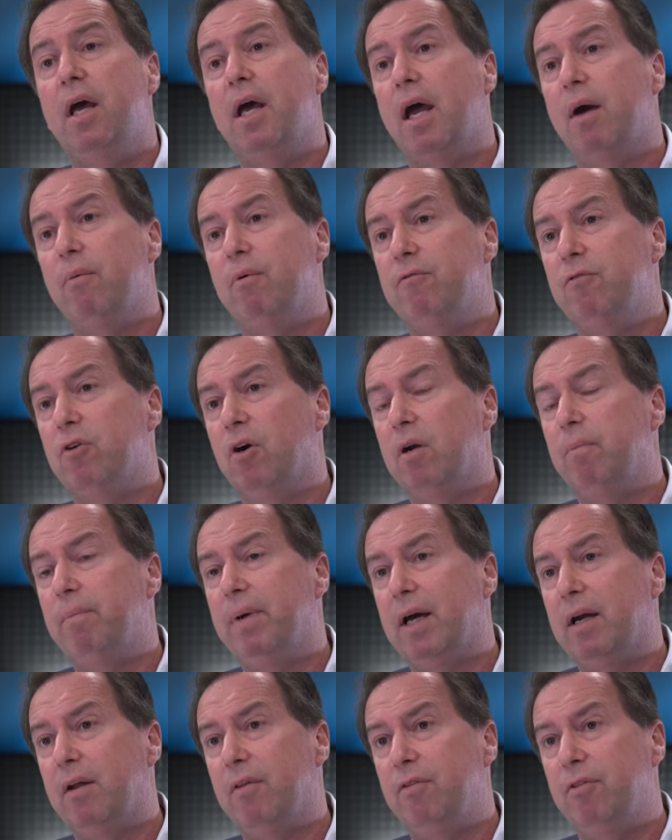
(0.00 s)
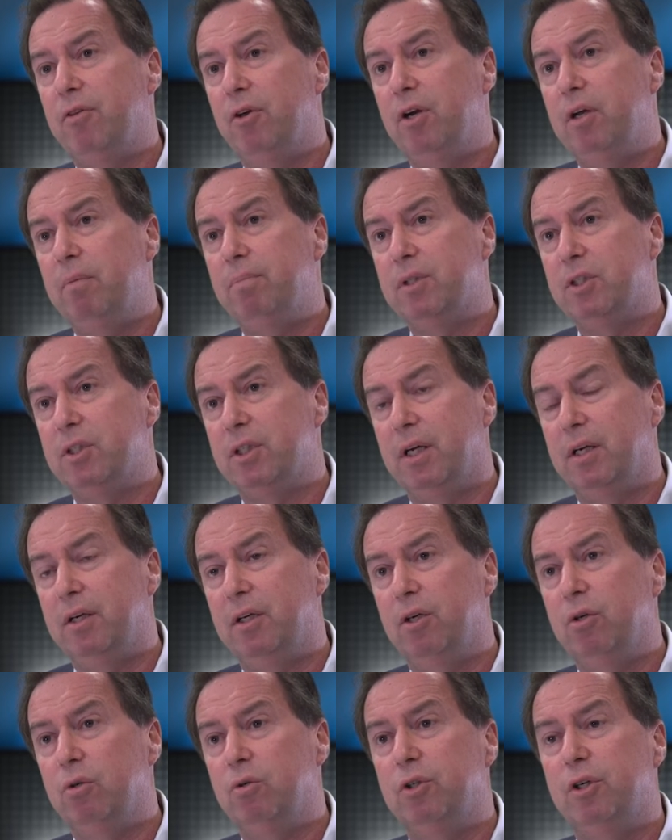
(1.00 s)
and we've got about a 30%
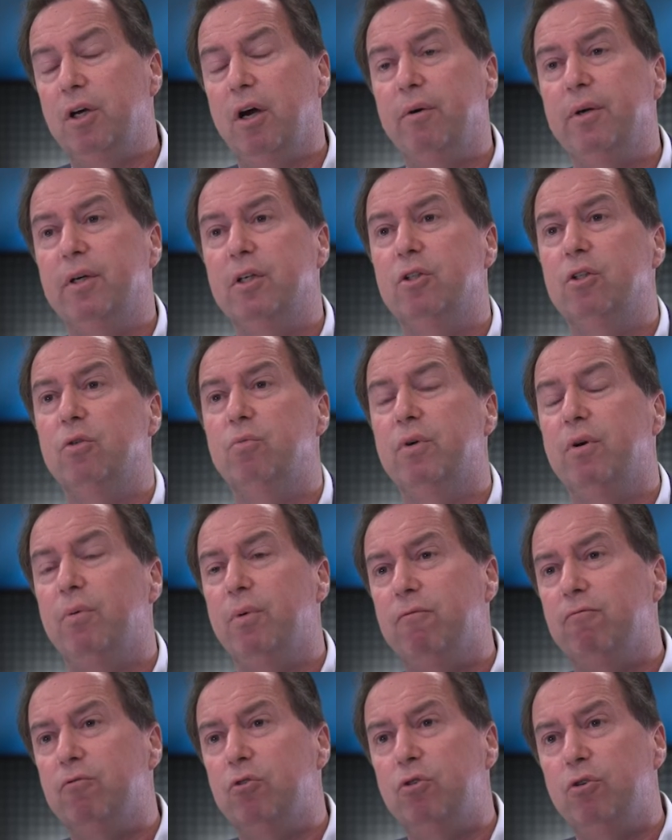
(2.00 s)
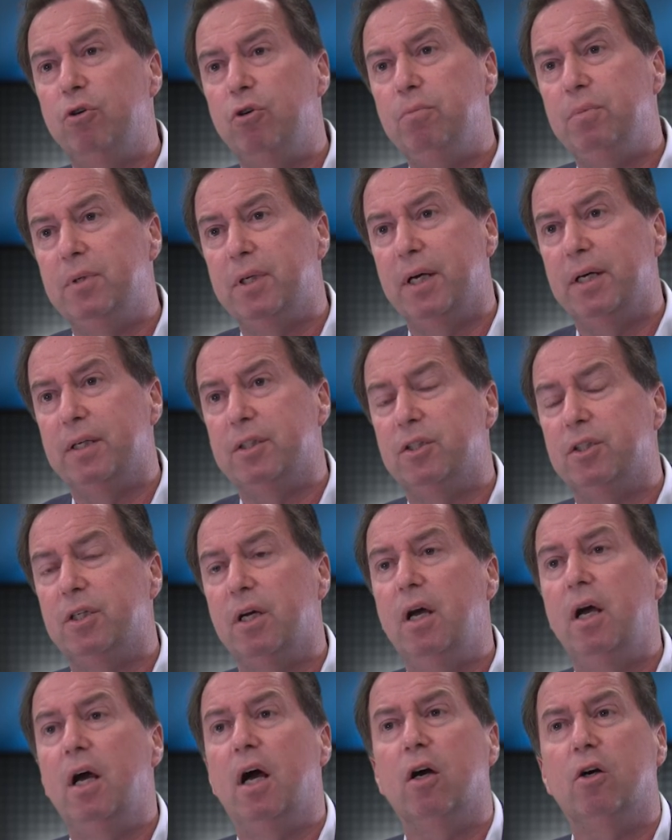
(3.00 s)
yield going into what we've grouped as
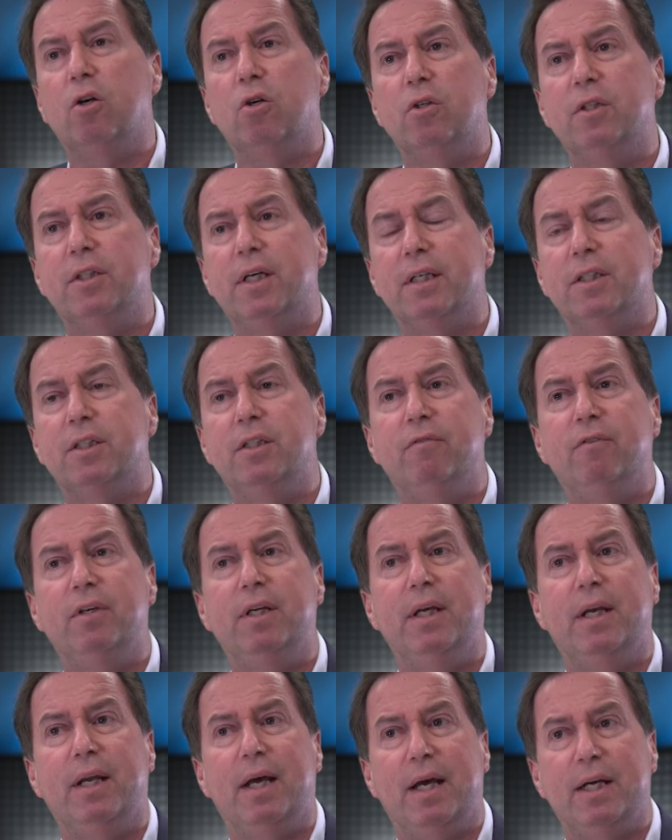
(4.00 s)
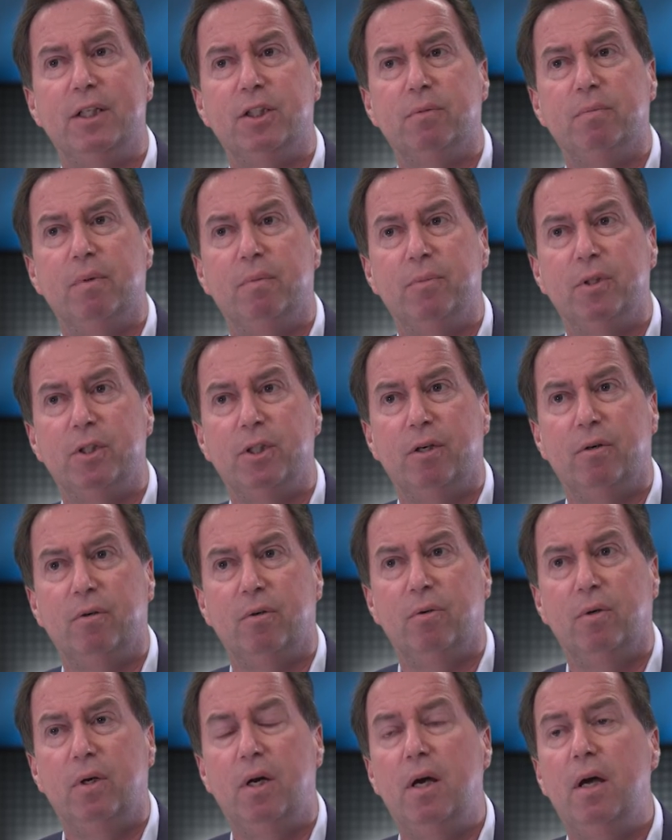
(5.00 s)
a conductivity enhancement
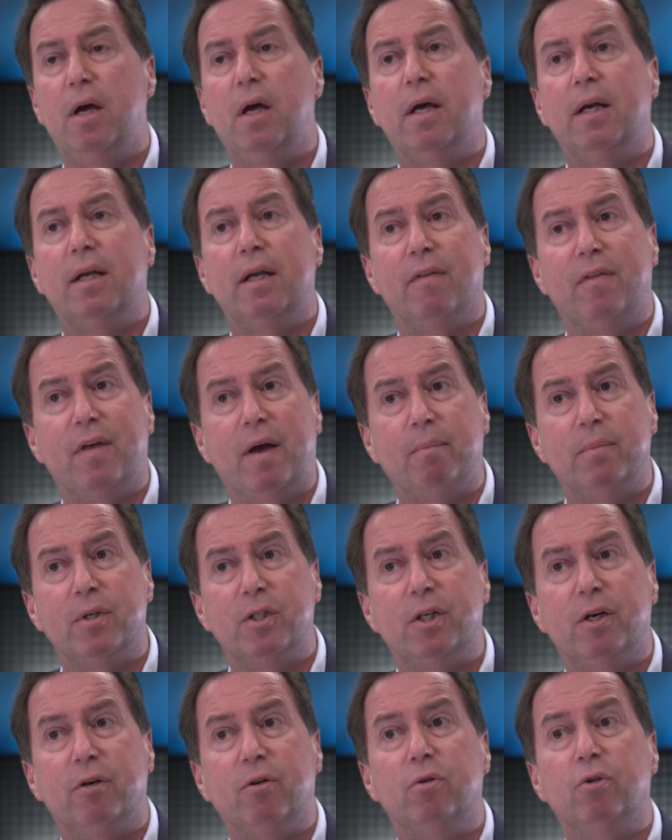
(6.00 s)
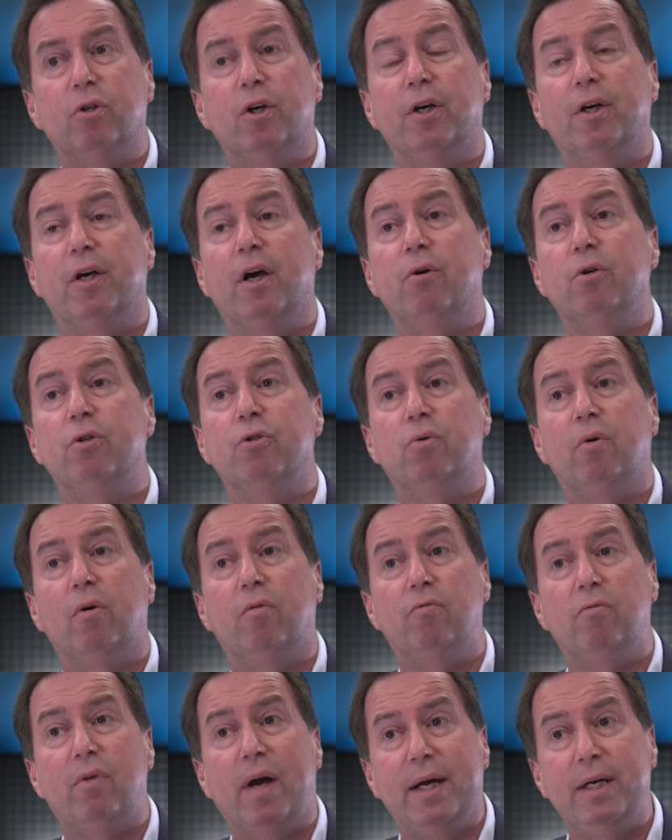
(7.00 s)
material. Now that material can go into a
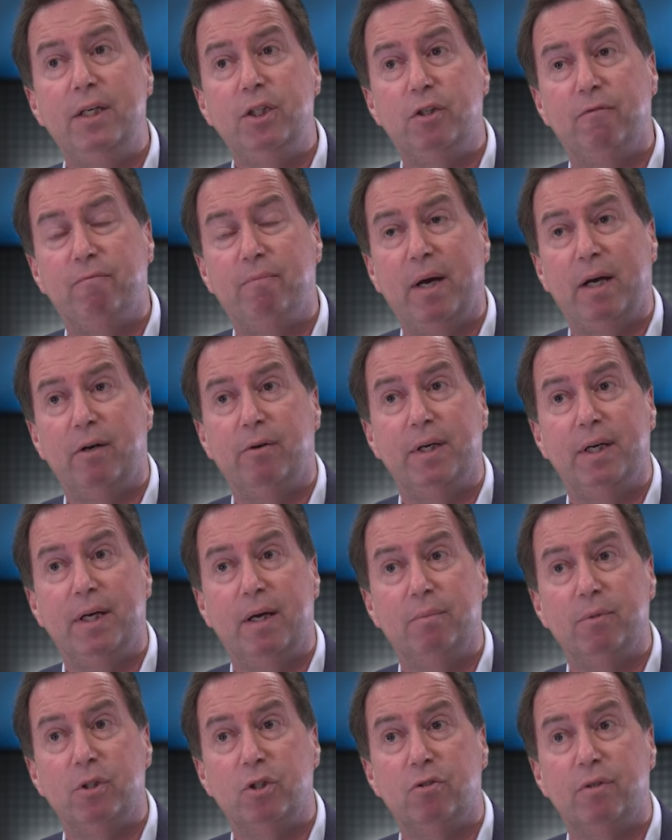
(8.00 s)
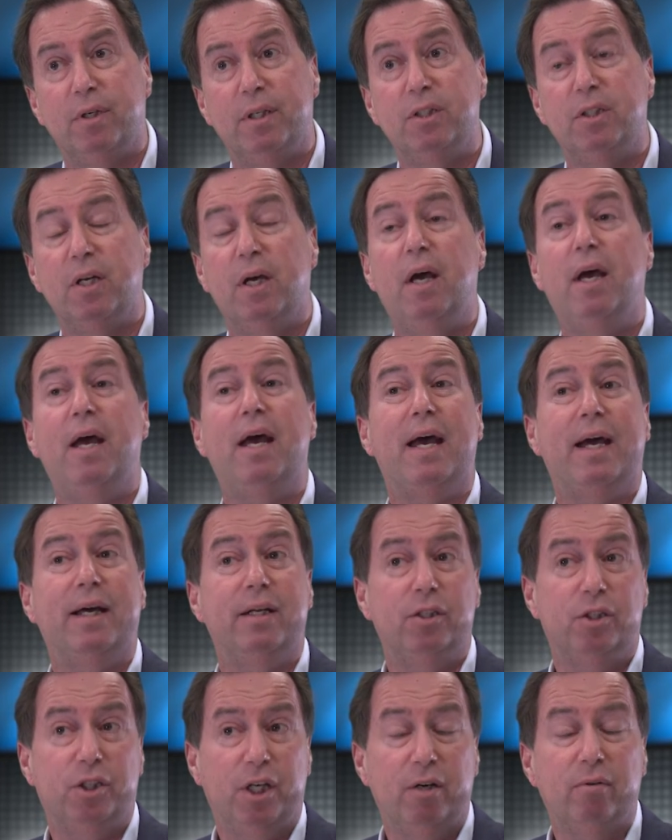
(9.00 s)
range of battery chemistries,
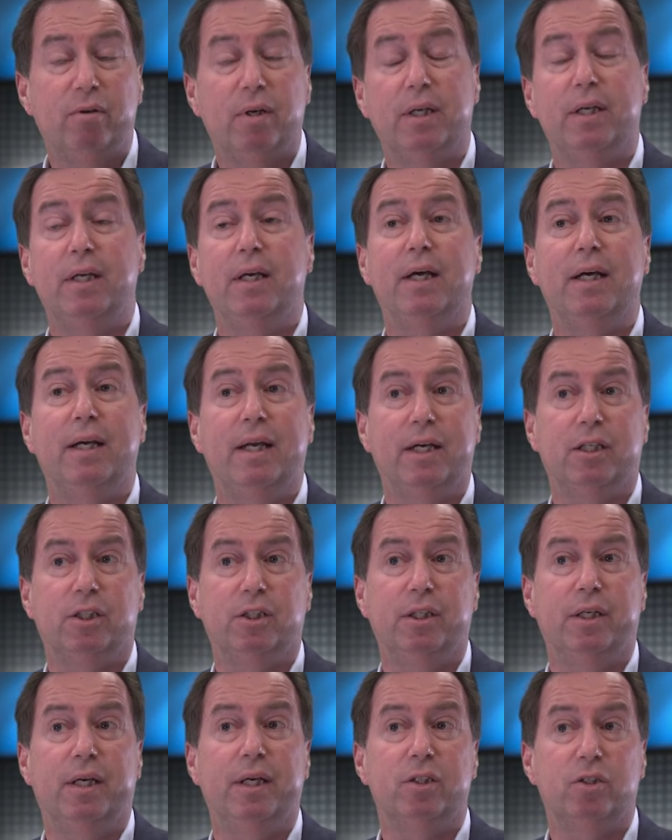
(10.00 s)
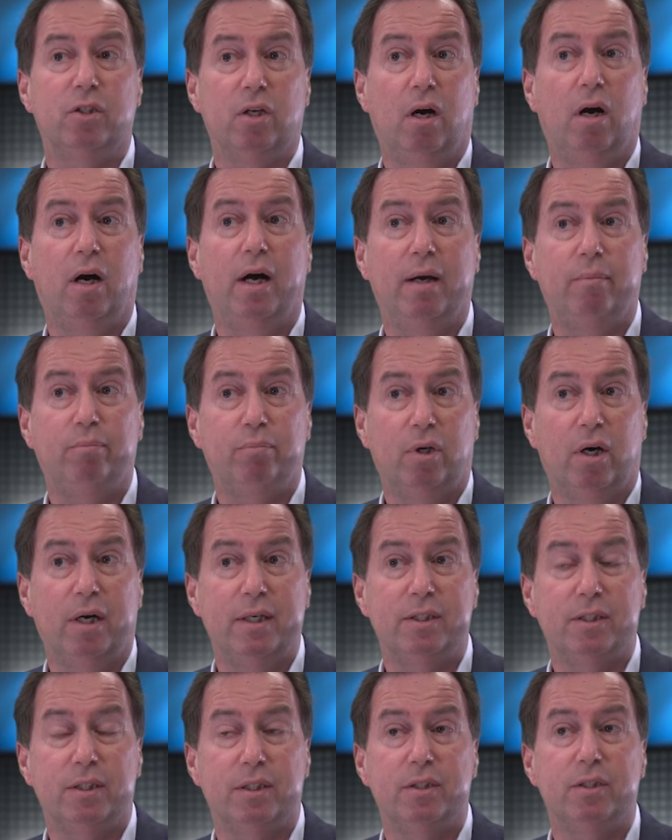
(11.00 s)
and generally it actually gets higher
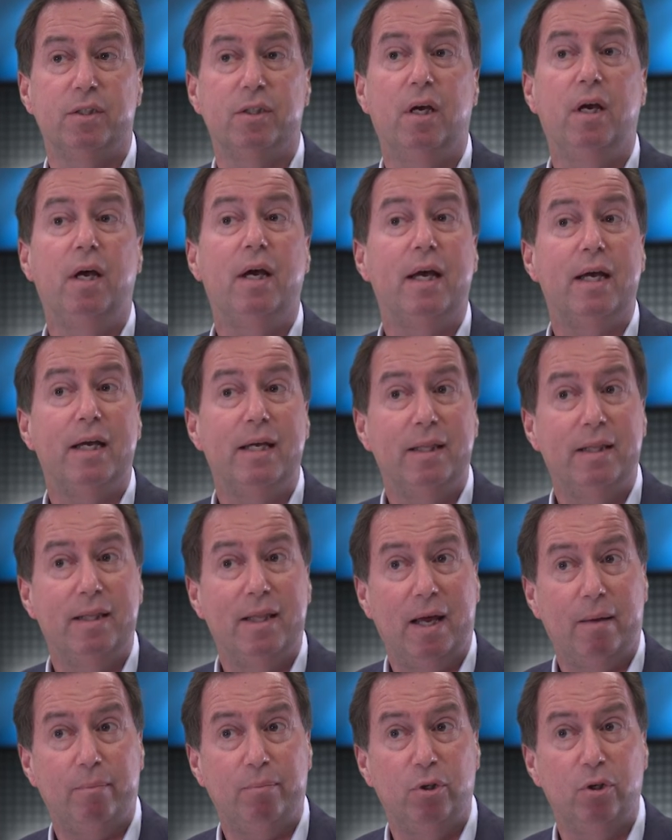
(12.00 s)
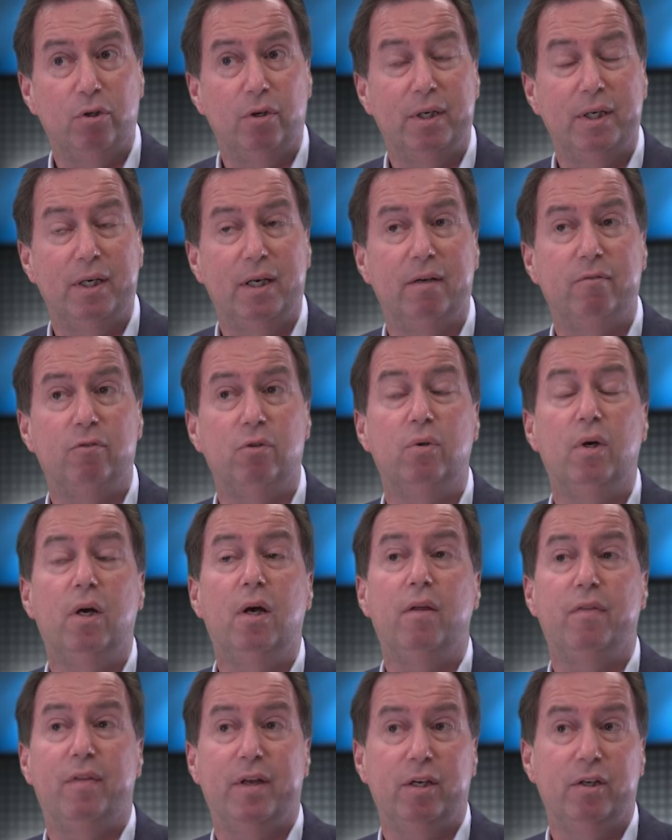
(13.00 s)
prices in that purity level
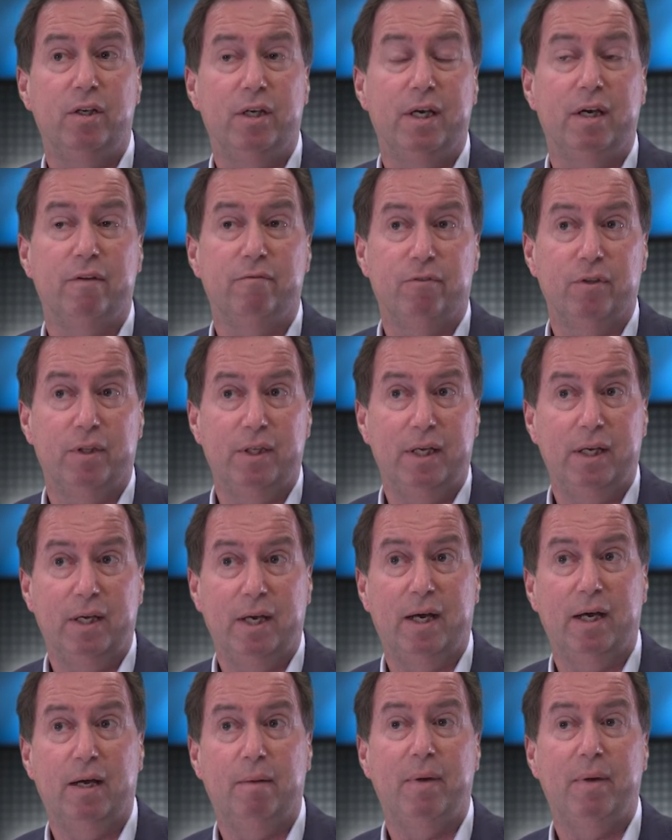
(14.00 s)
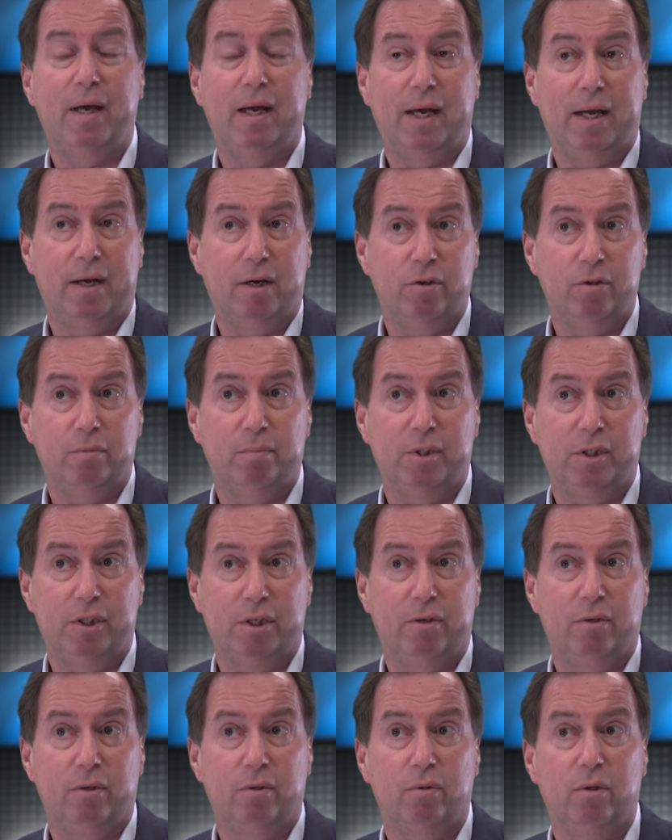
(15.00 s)
than you get for the anode
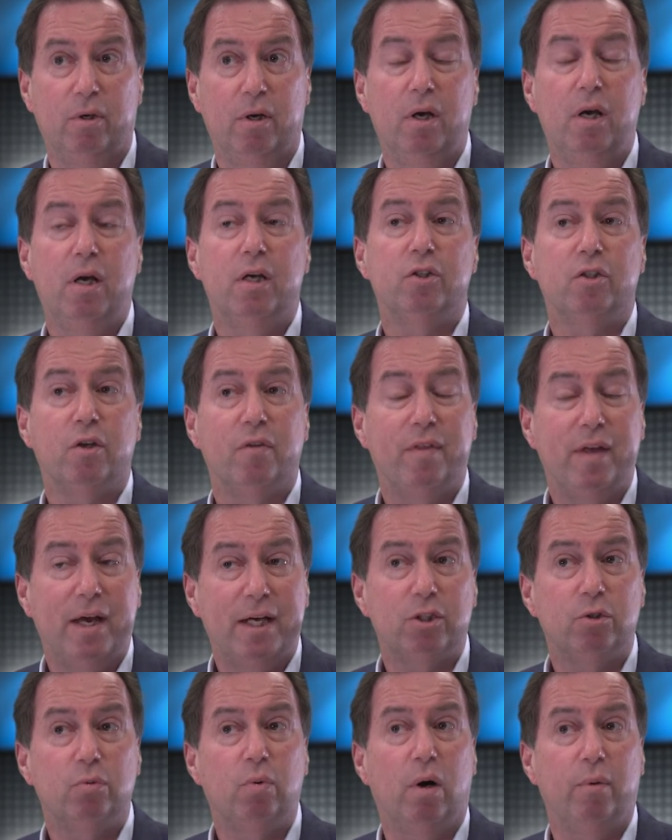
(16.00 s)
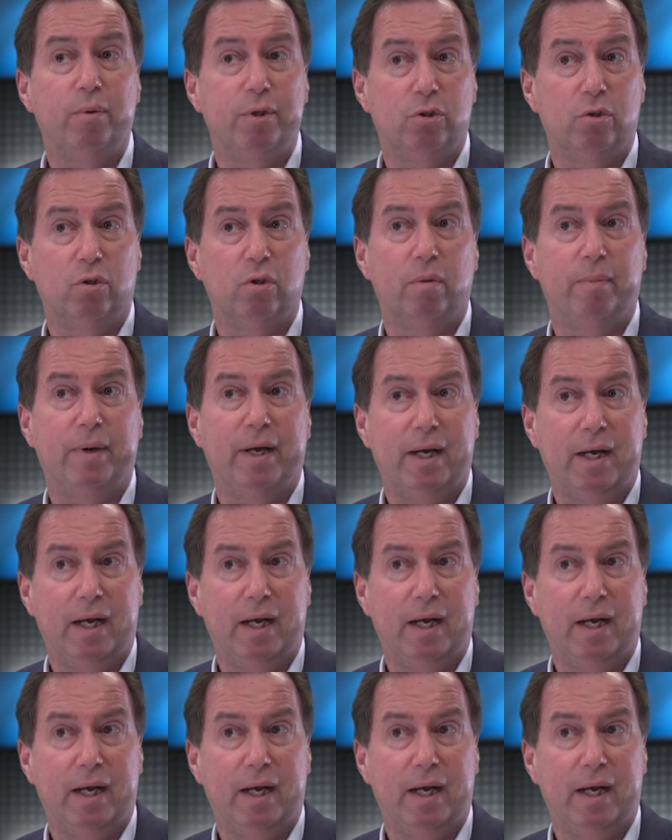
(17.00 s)
material. So that's why we talk about